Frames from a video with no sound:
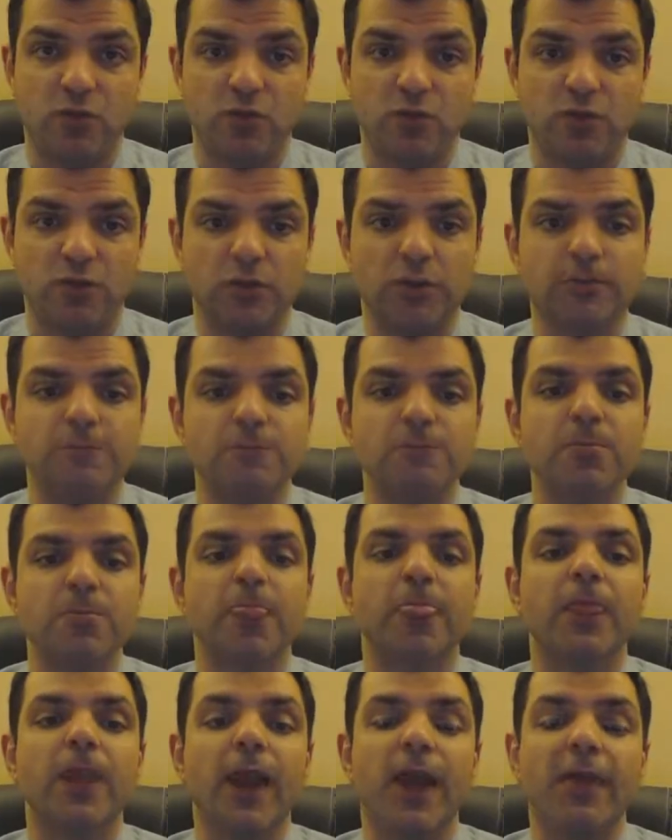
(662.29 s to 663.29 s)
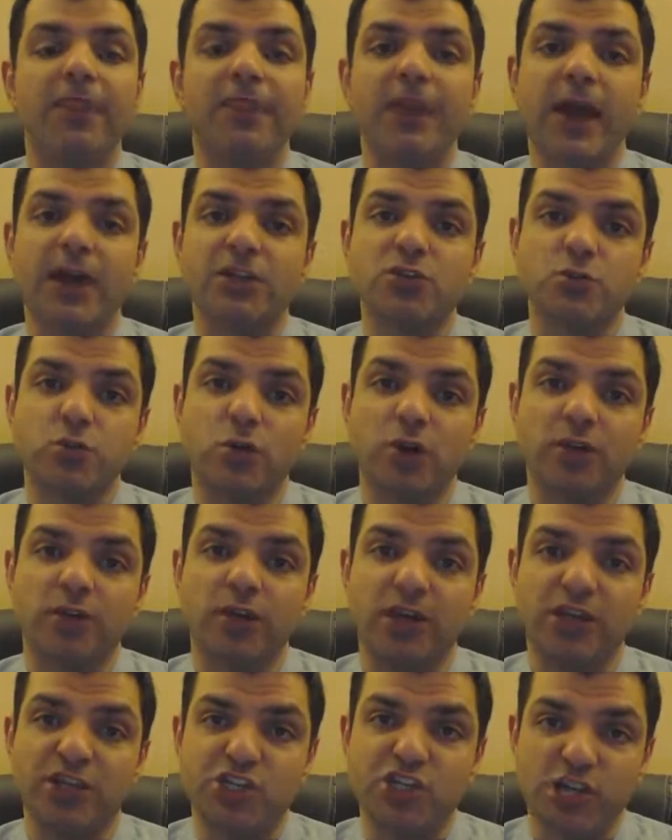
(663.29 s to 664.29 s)
food. And that's where
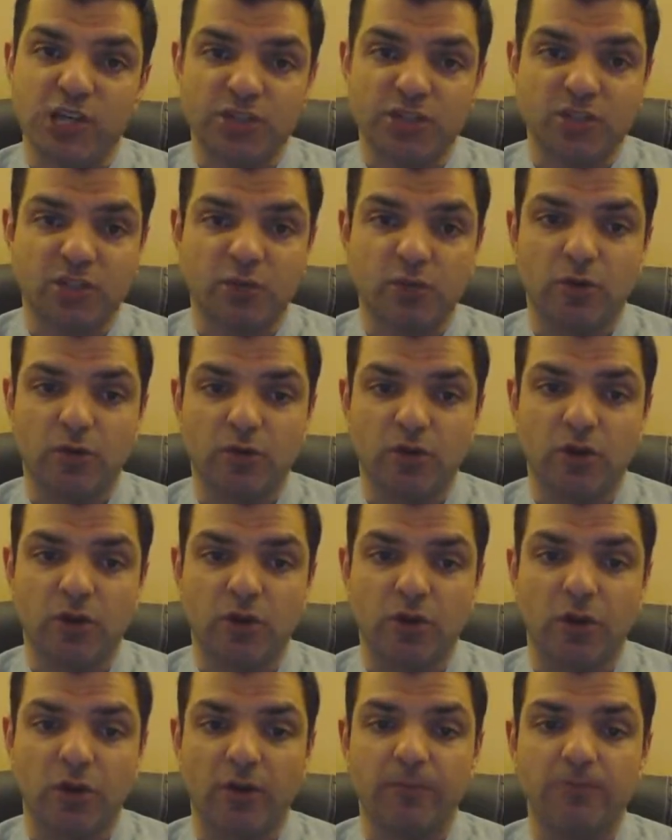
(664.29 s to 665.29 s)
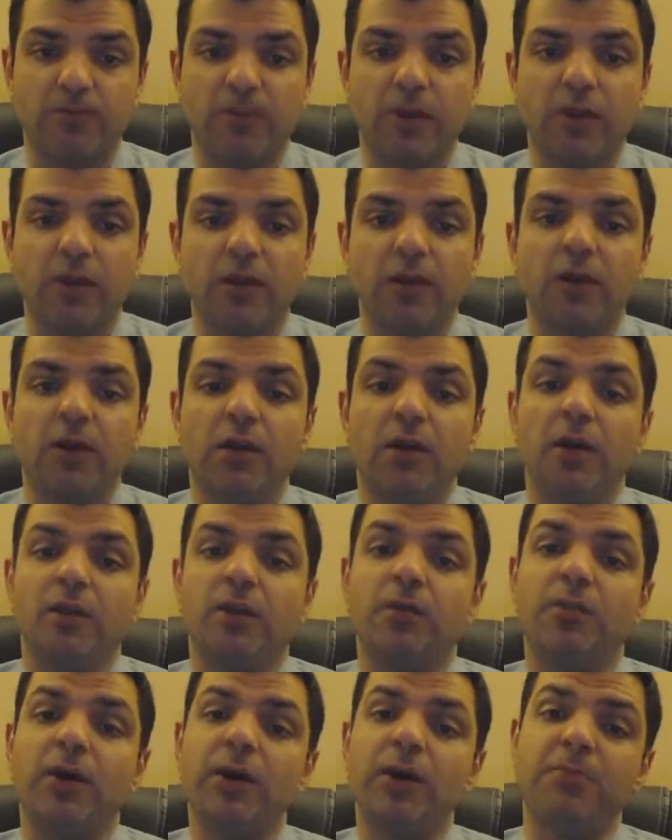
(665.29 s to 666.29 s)
digestion will occur.
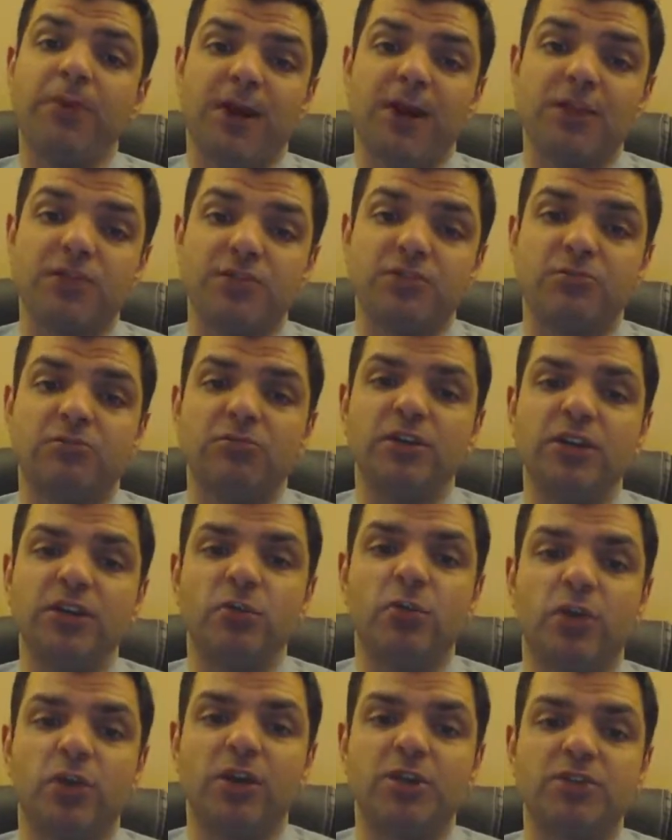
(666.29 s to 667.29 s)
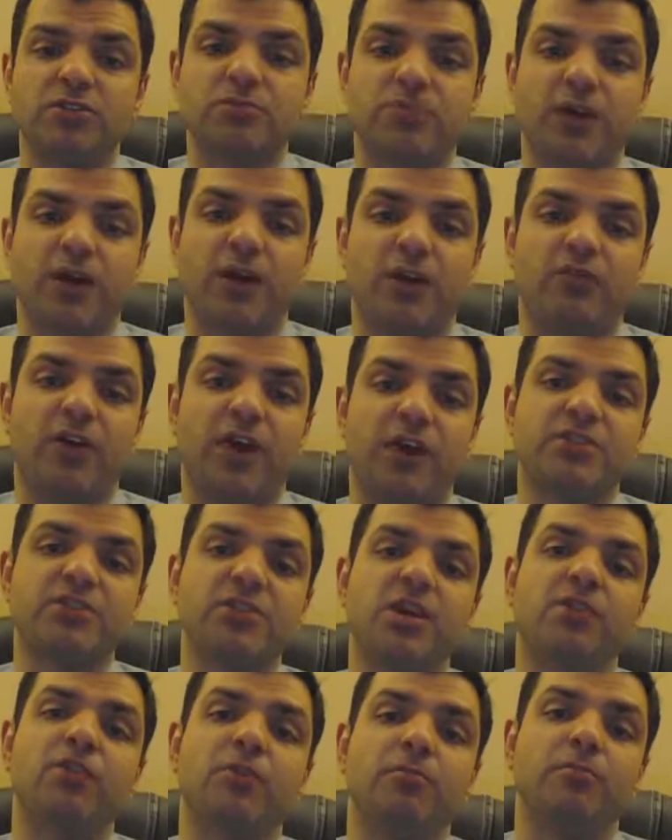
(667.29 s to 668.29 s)
The bypass really works by
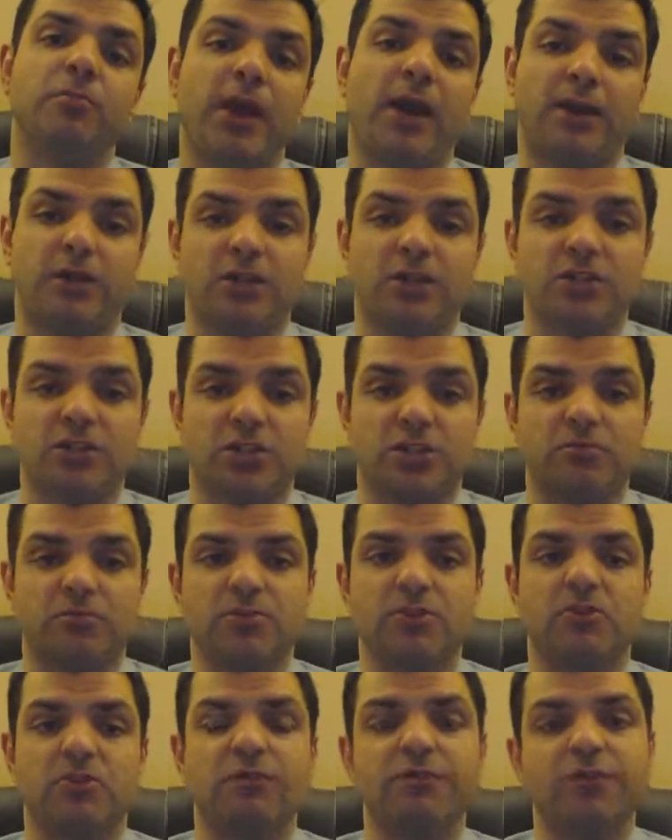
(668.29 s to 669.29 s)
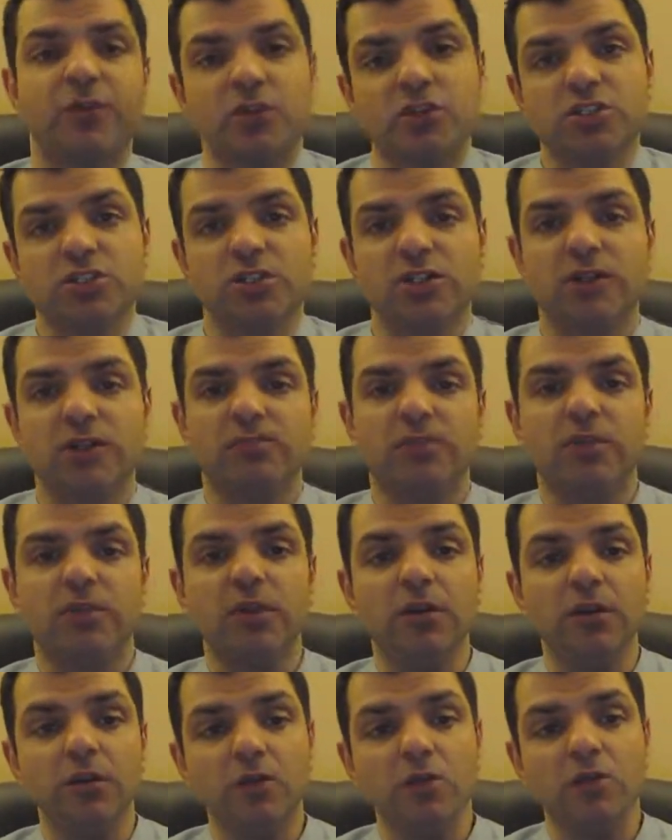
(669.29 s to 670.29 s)
several mechanisms. Firstly,
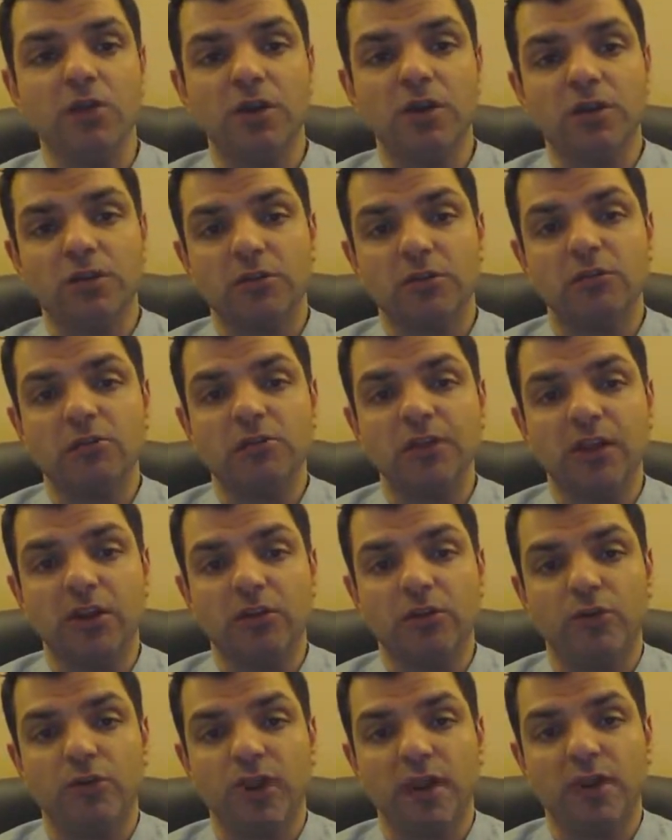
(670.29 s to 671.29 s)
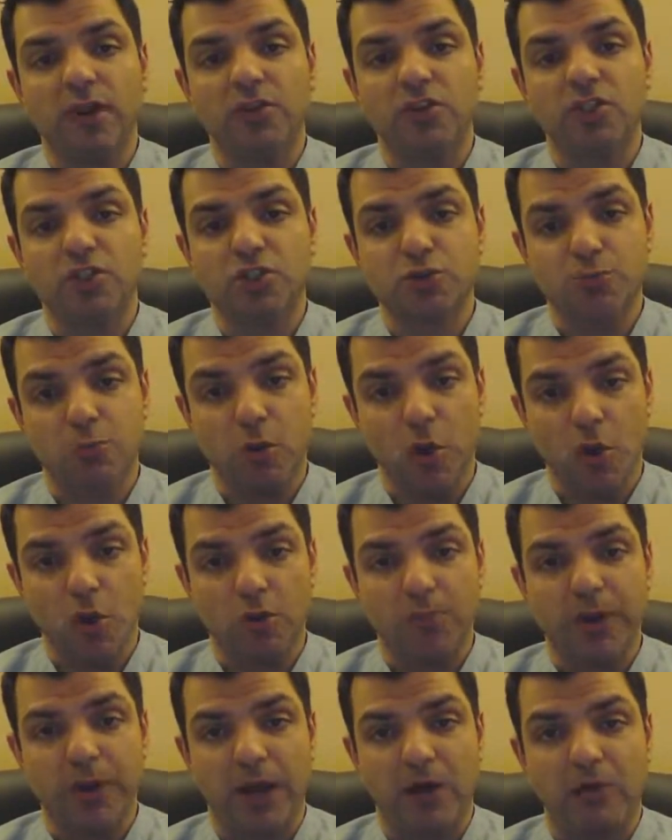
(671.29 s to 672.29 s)
the newly created
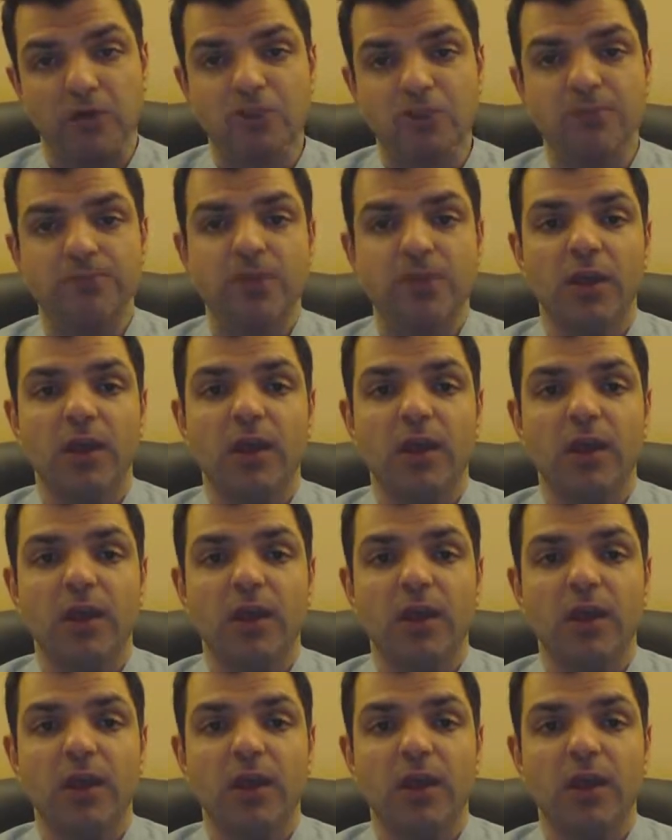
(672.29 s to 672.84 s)
small pouch